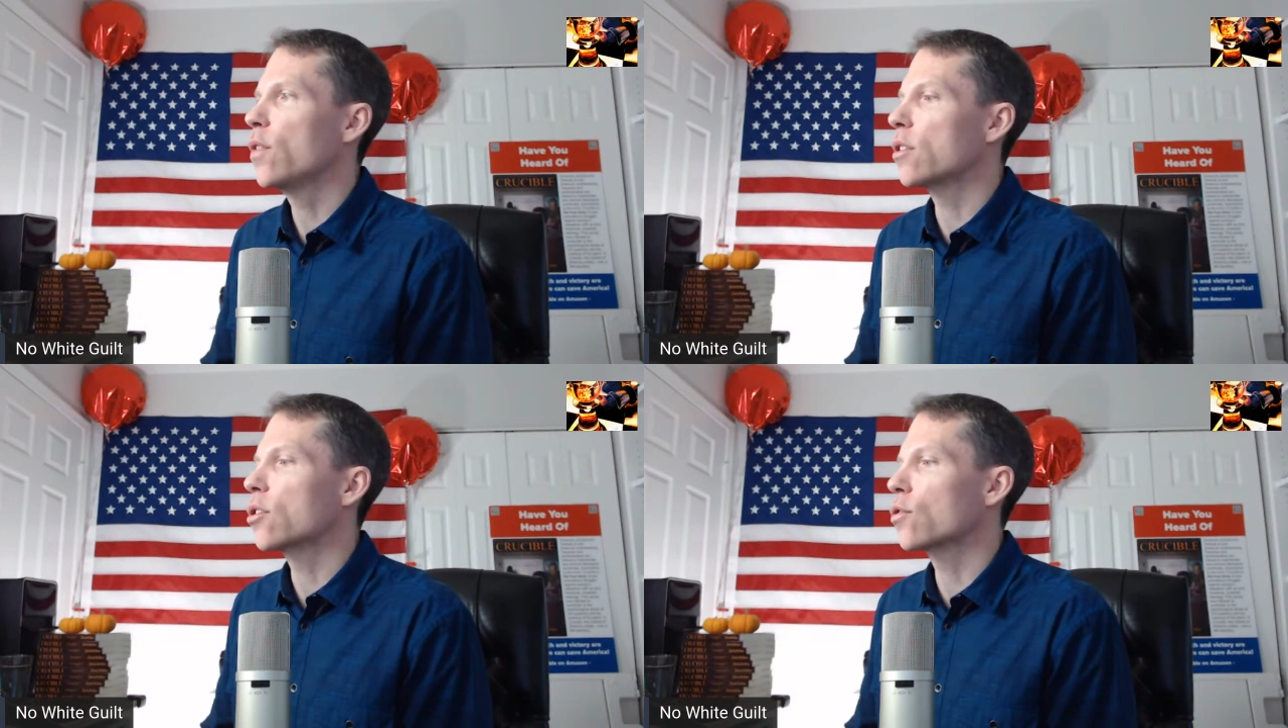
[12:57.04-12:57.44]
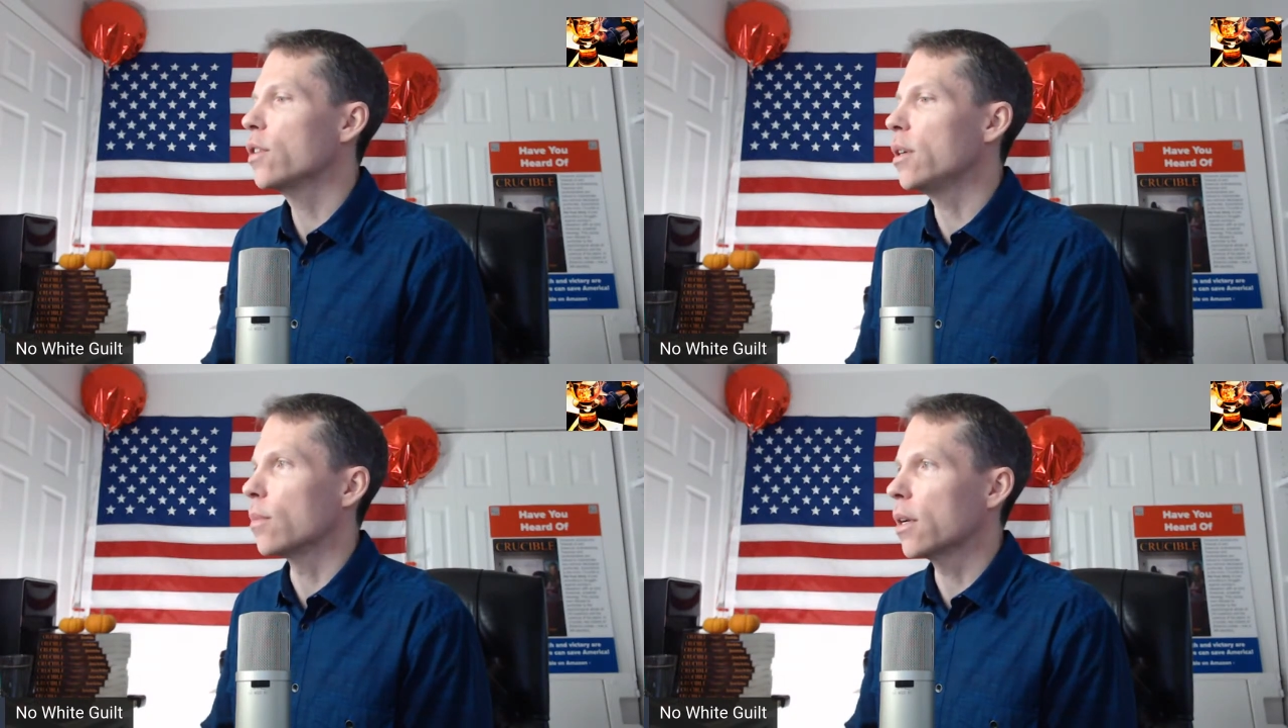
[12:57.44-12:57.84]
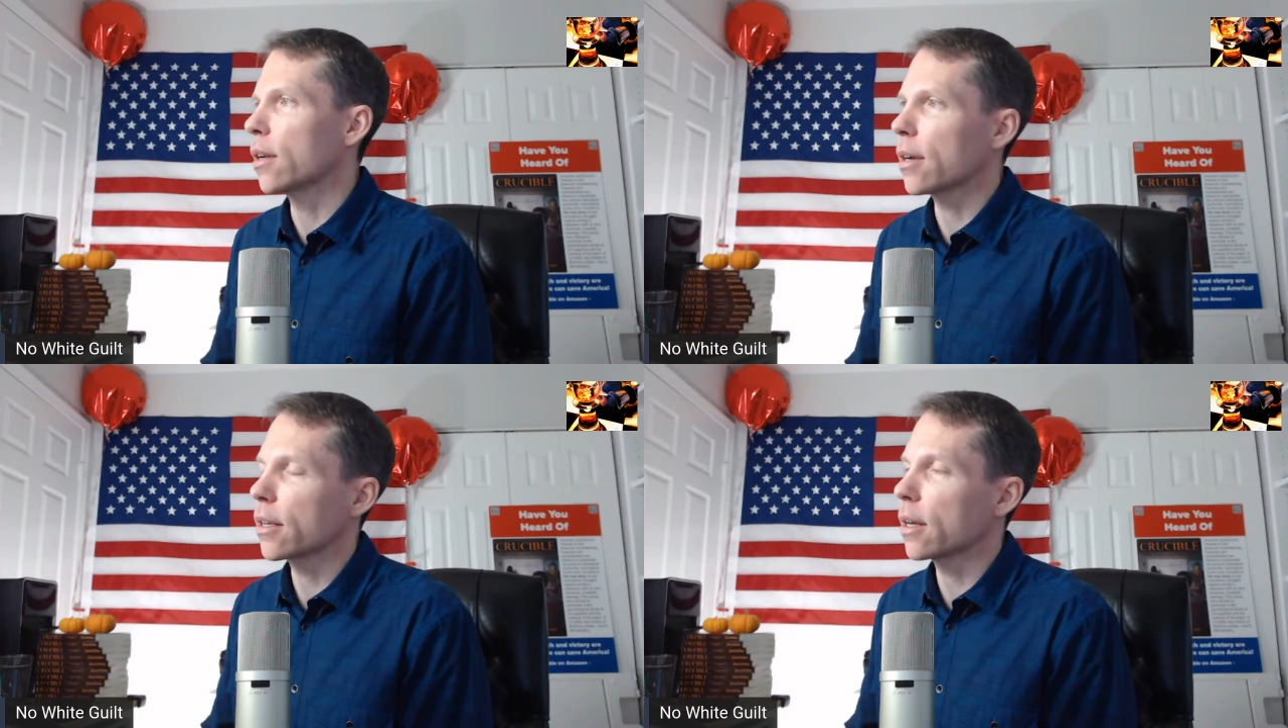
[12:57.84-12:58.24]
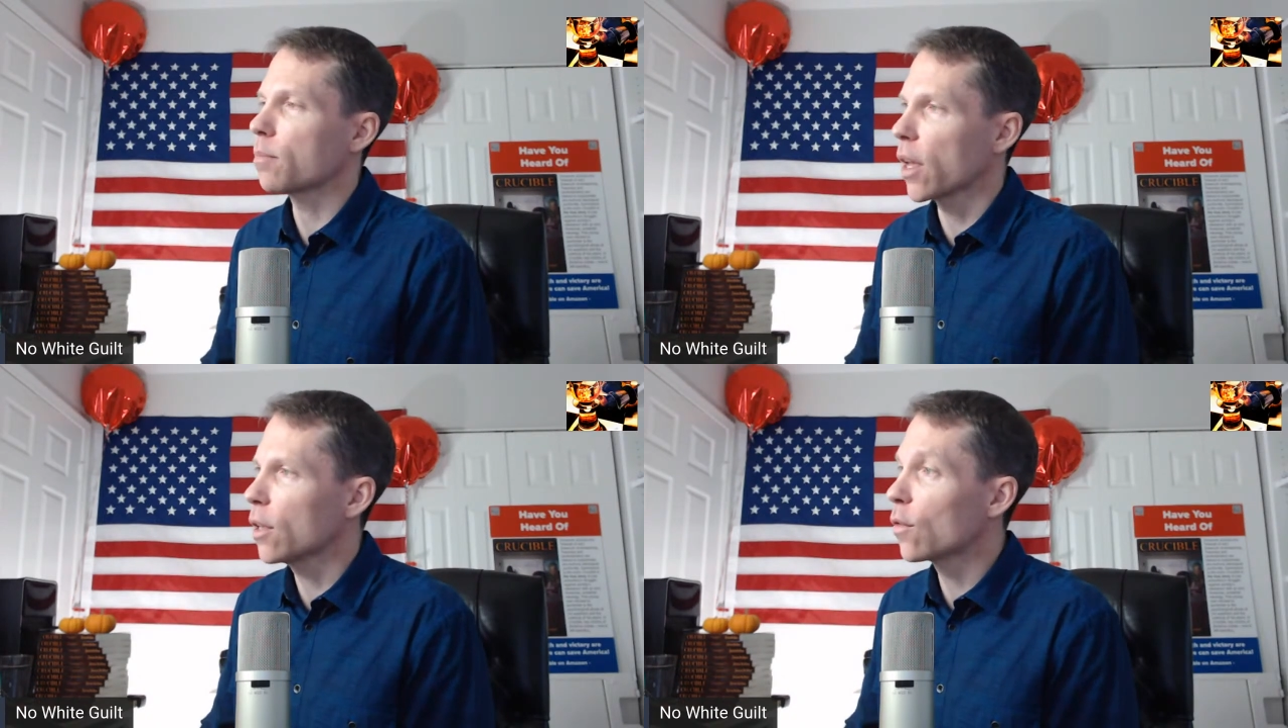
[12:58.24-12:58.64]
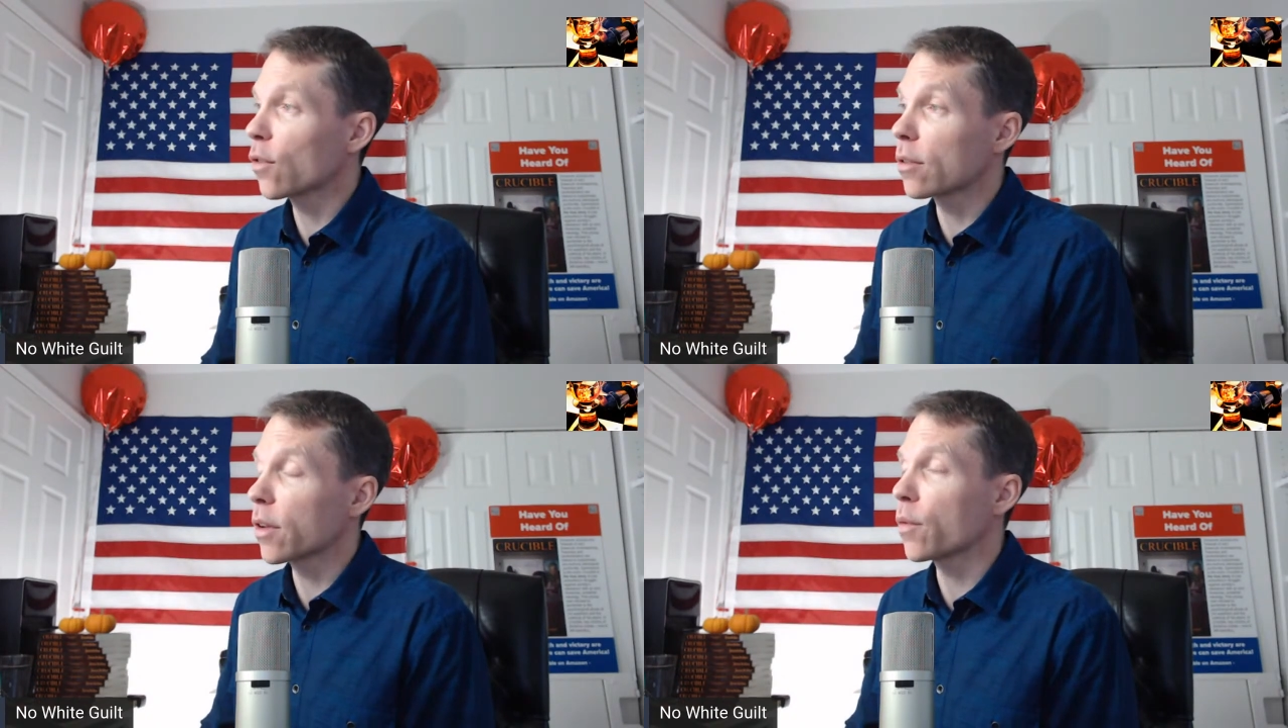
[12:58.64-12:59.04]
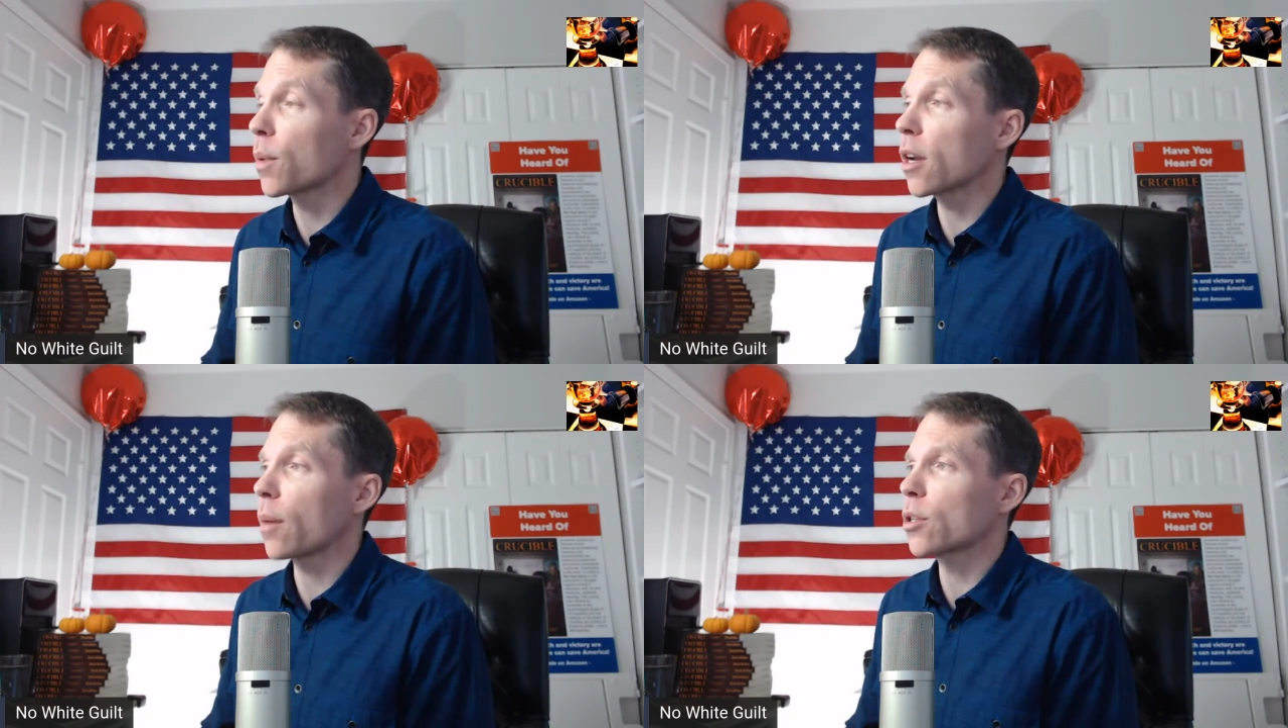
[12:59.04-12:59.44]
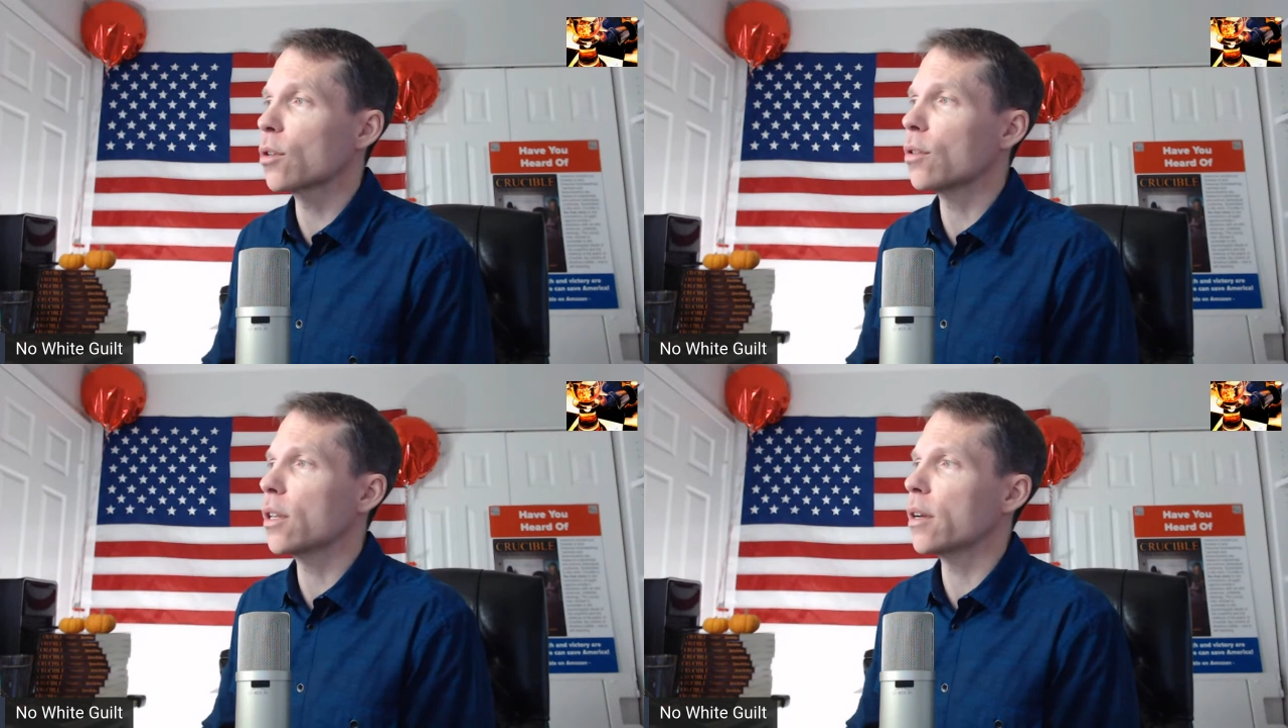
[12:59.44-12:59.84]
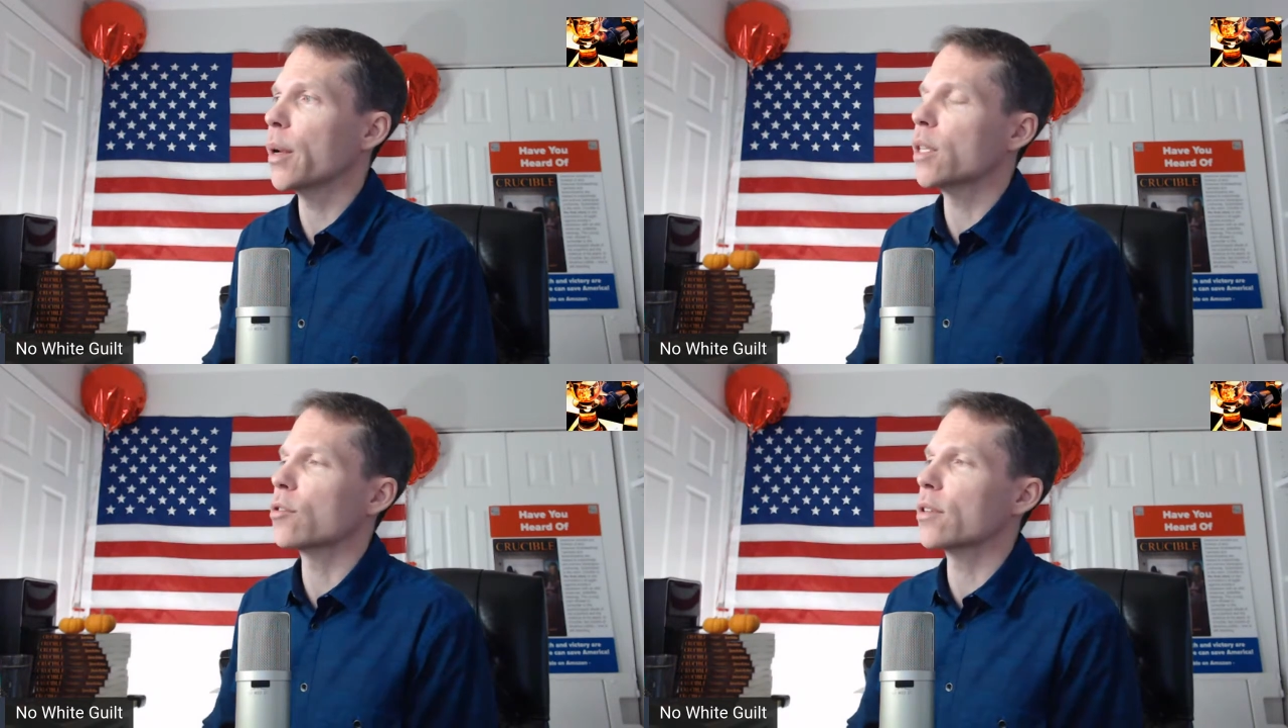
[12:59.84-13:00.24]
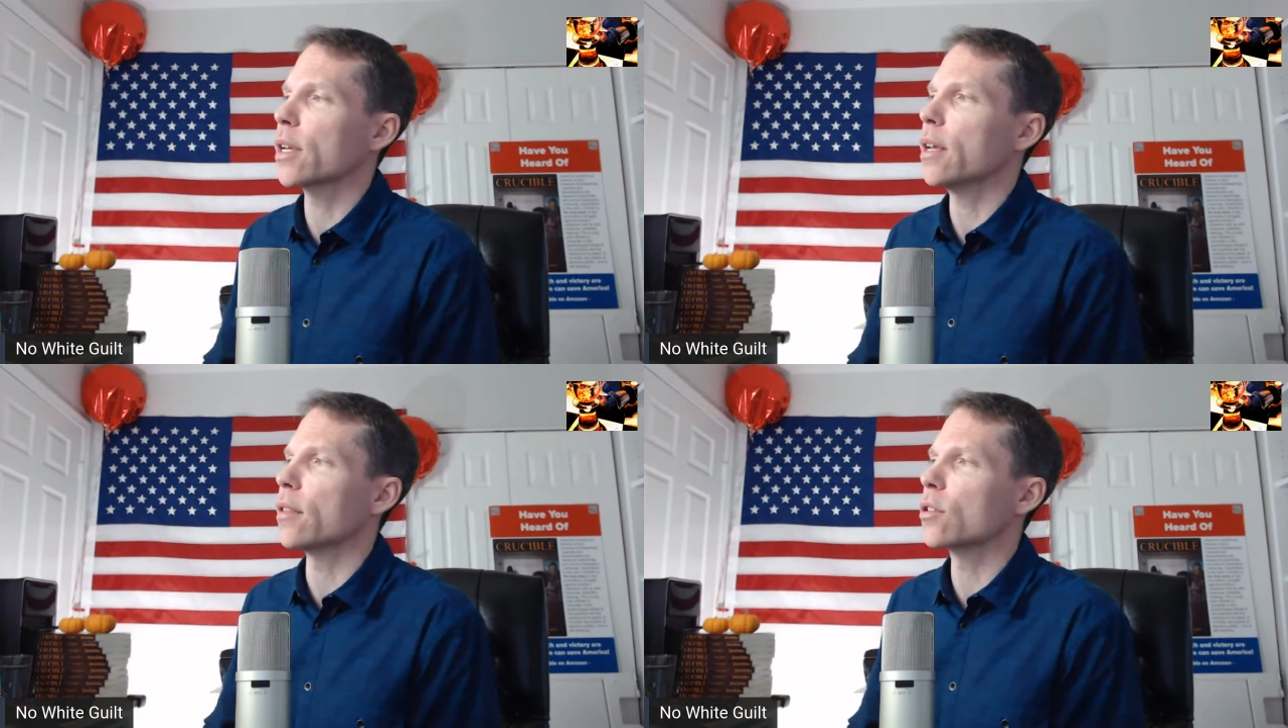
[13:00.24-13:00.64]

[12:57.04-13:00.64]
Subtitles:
stream, and thank you for giving me an opportunity to answer it again.